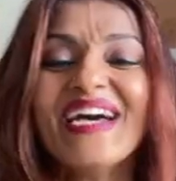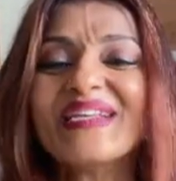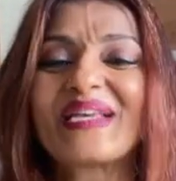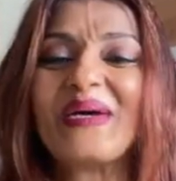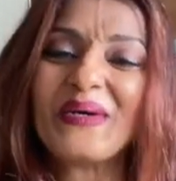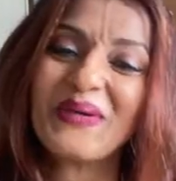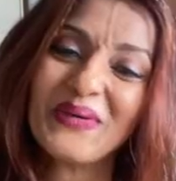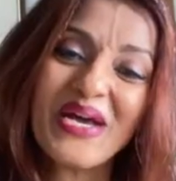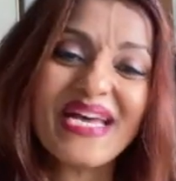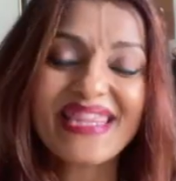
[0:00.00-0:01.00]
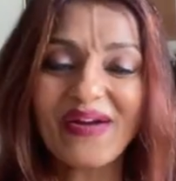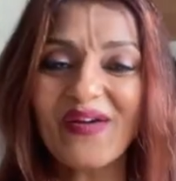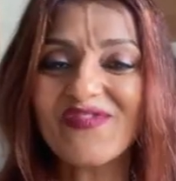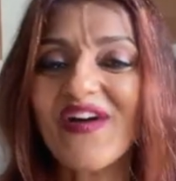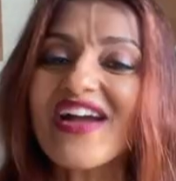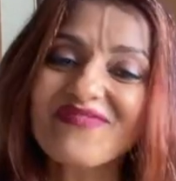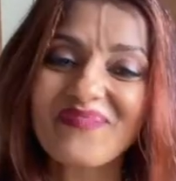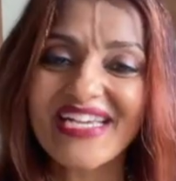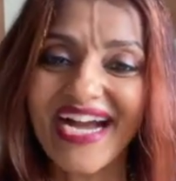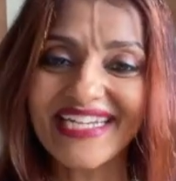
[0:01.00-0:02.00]
So there are 5
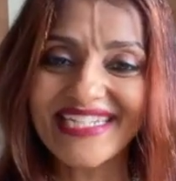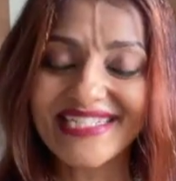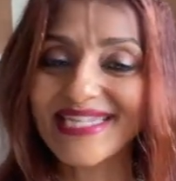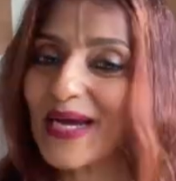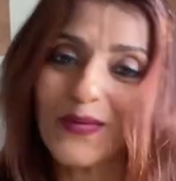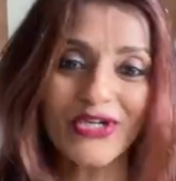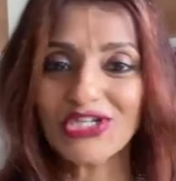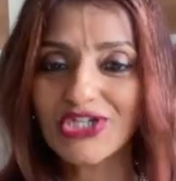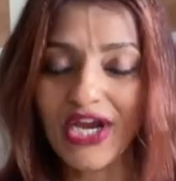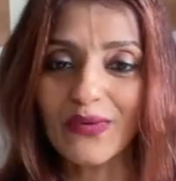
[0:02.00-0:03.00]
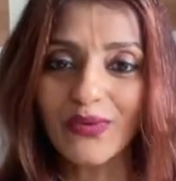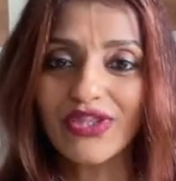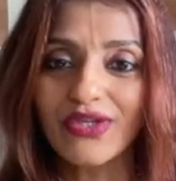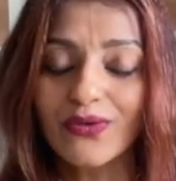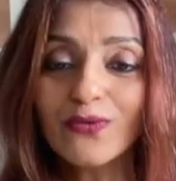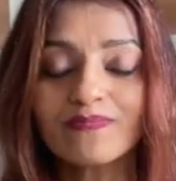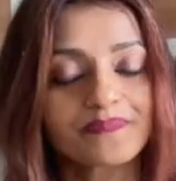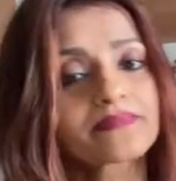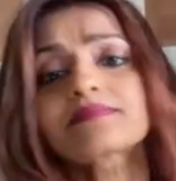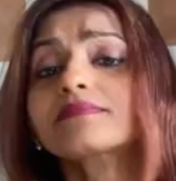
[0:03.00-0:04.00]
big ideas that I want to share with you.
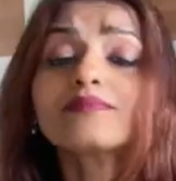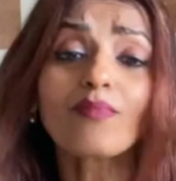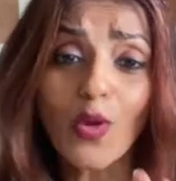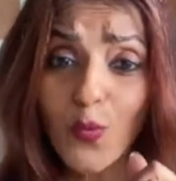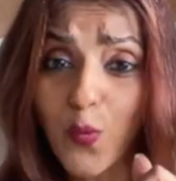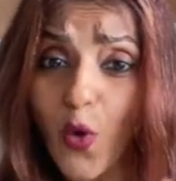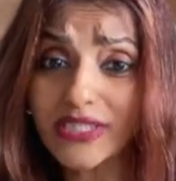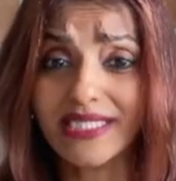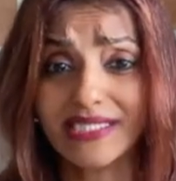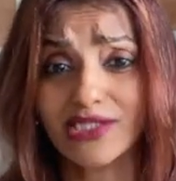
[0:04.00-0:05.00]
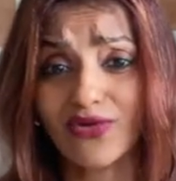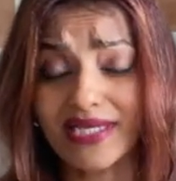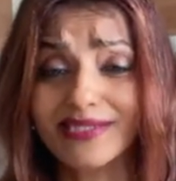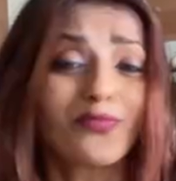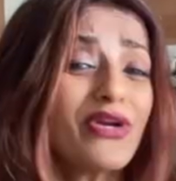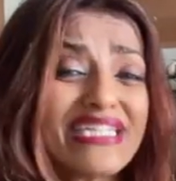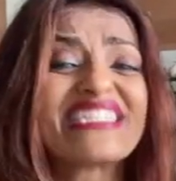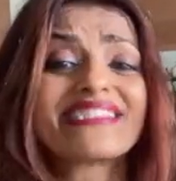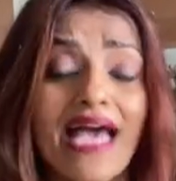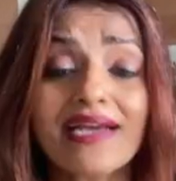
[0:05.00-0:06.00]
What is stress? What
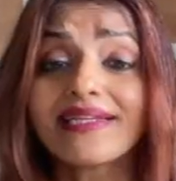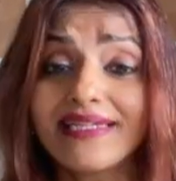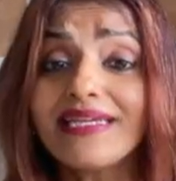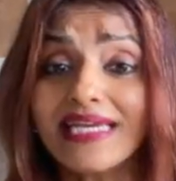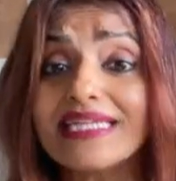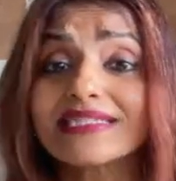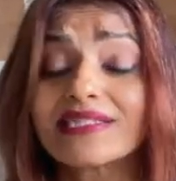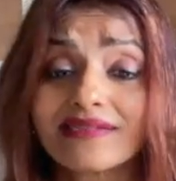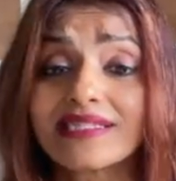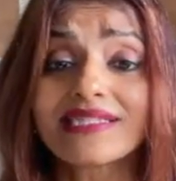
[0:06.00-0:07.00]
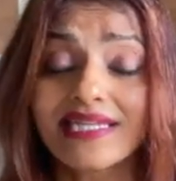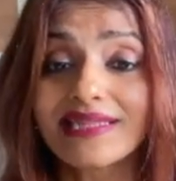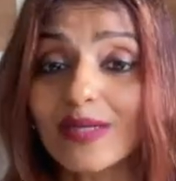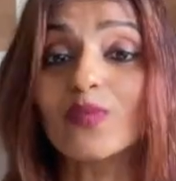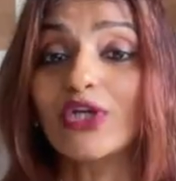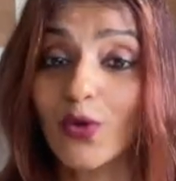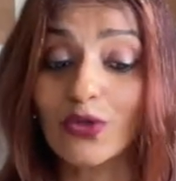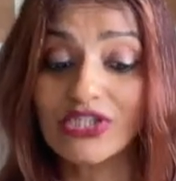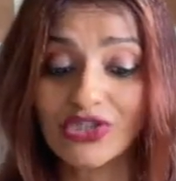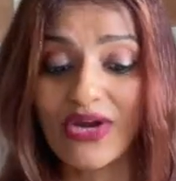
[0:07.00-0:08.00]
exactly is this thing that we call
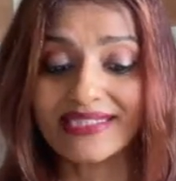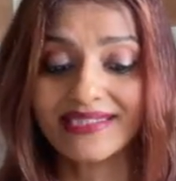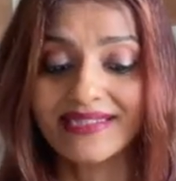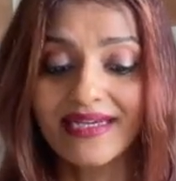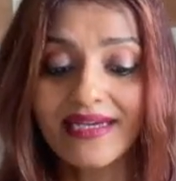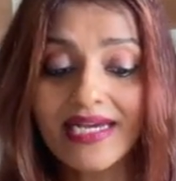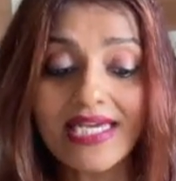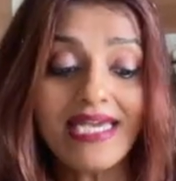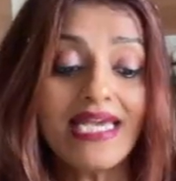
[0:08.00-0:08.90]
stress? Okay.